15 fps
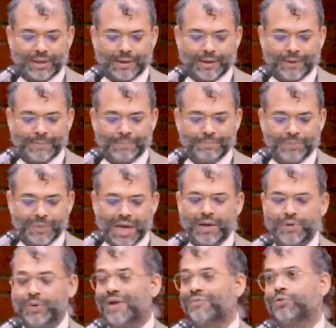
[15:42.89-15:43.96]
you
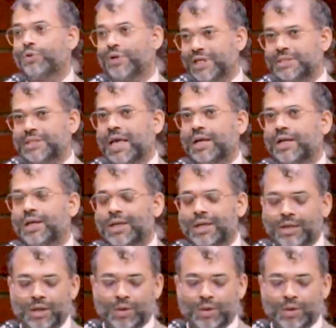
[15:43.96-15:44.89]
have to reset